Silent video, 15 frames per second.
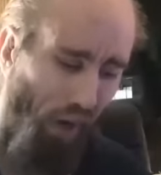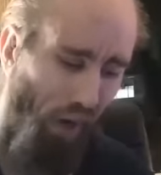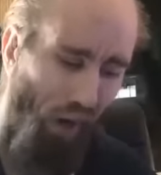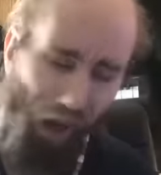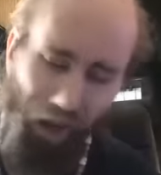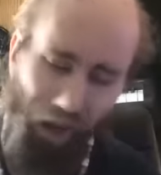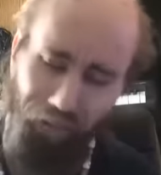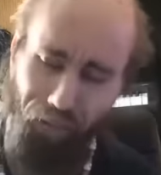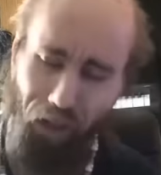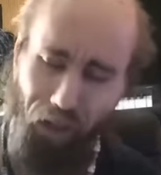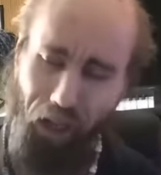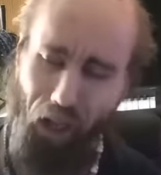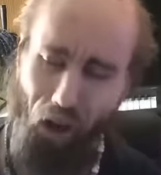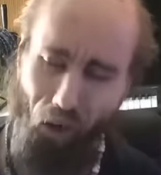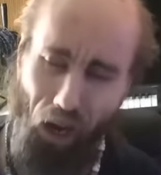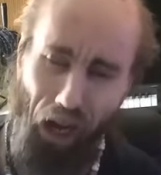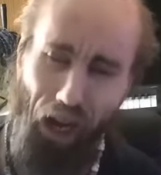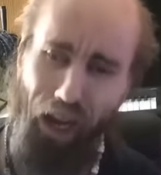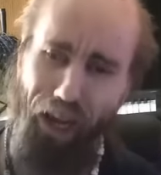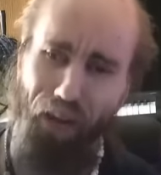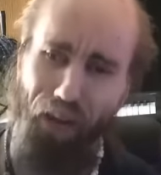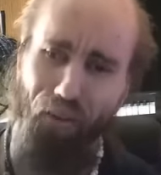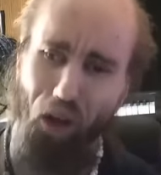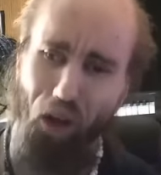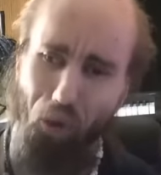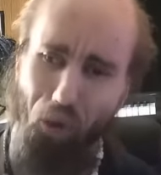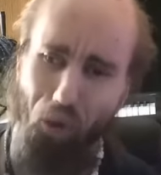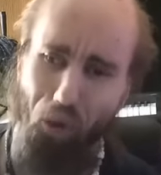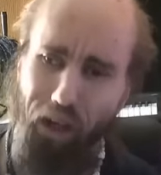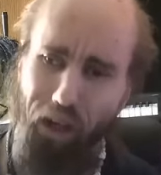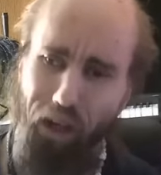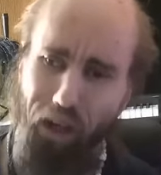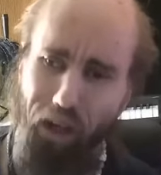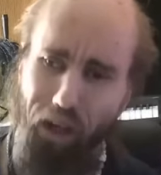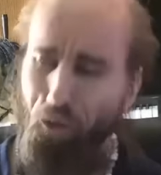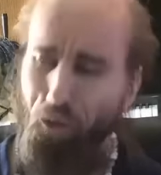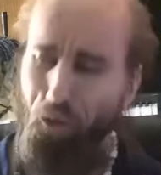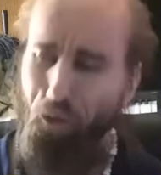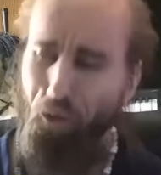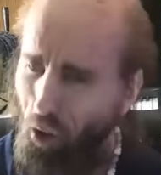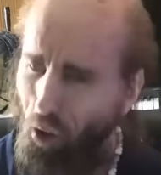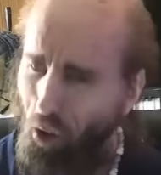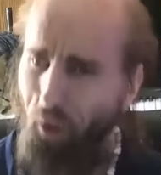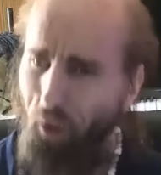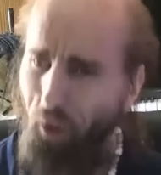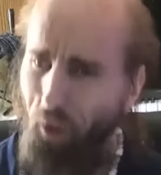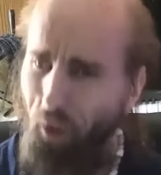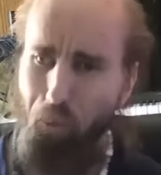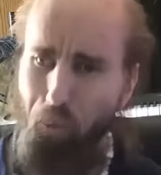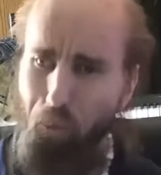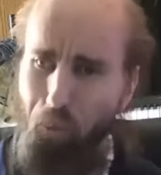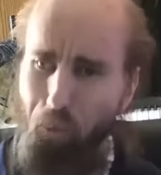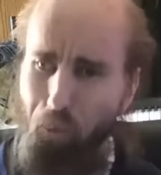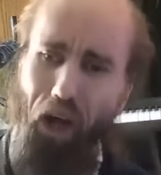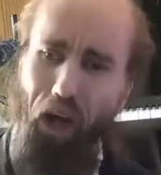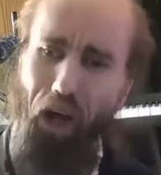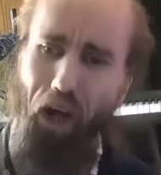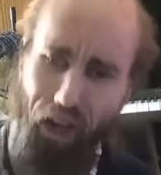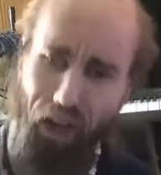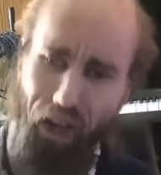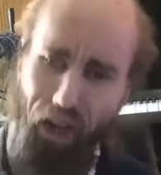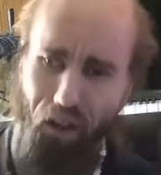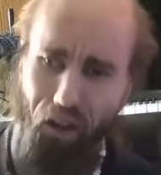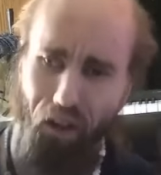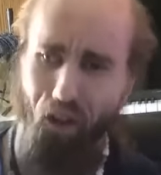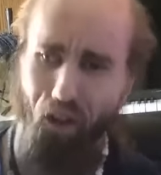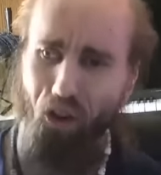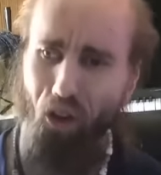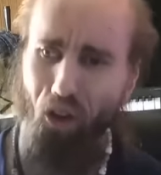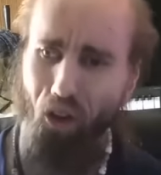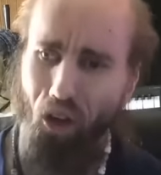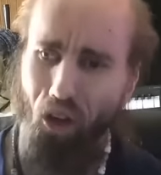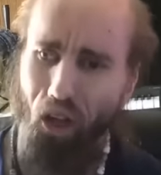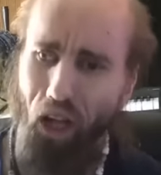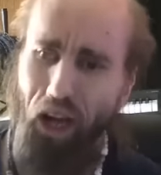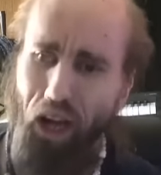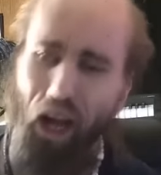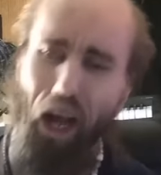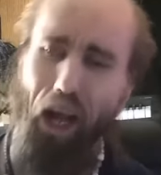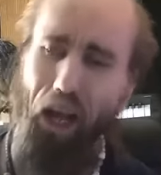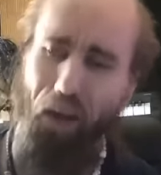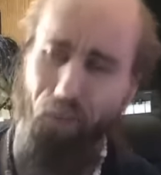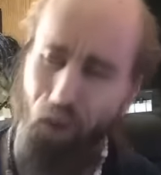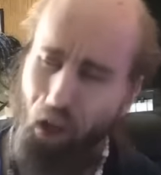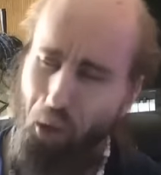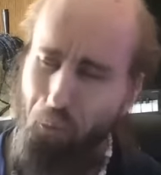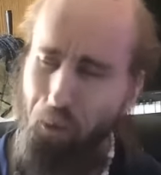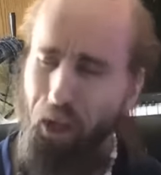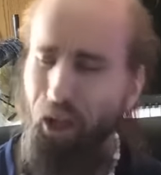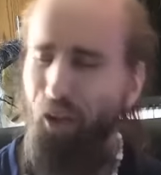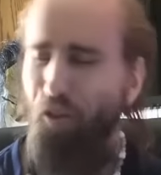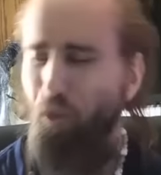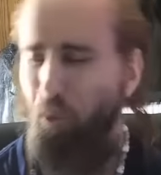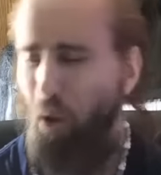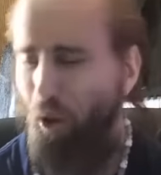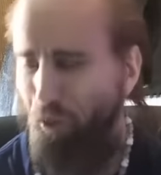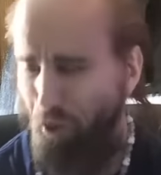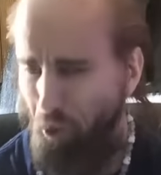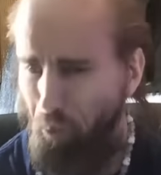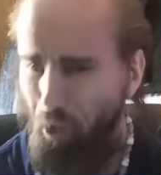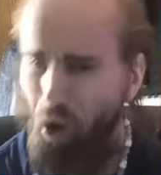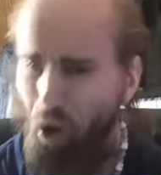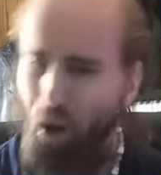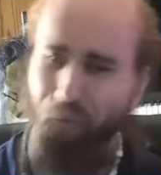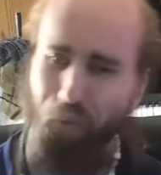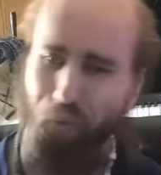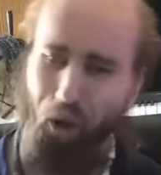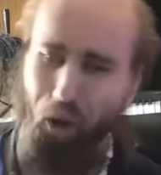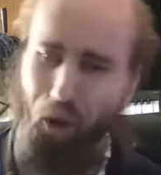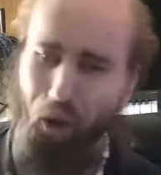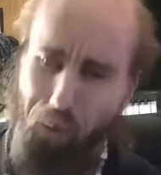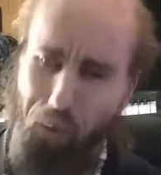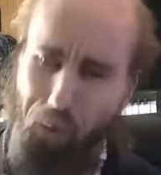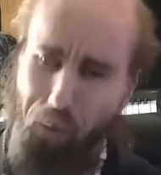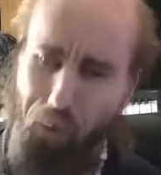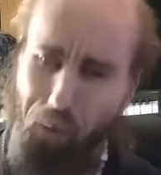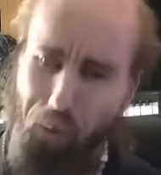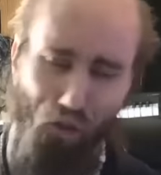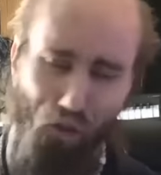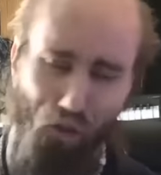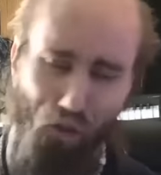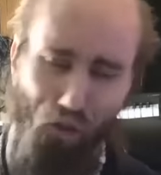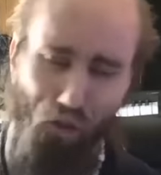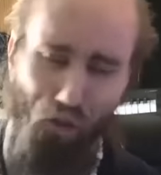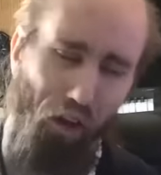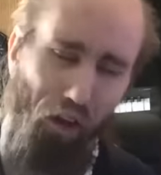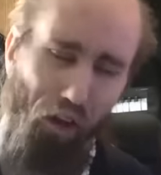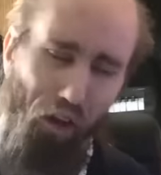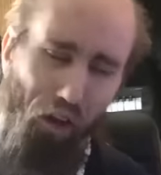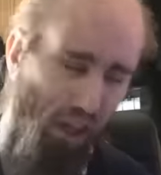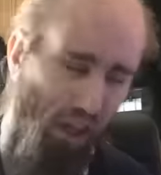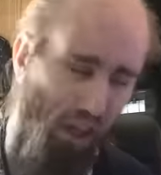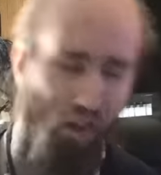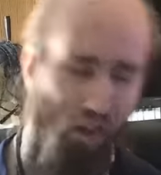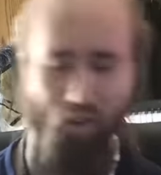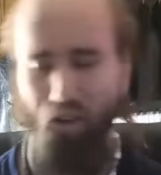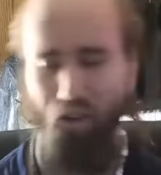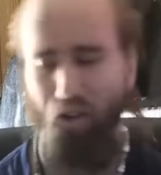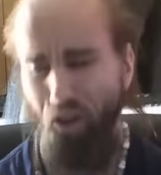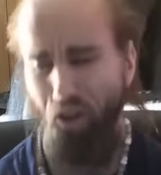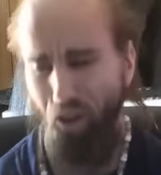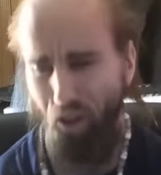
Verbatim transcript: in my last video, I am going to be exposing Tony for the pedophile that he is, and I am going to be exposing Marty for the pedophile supporter that he is.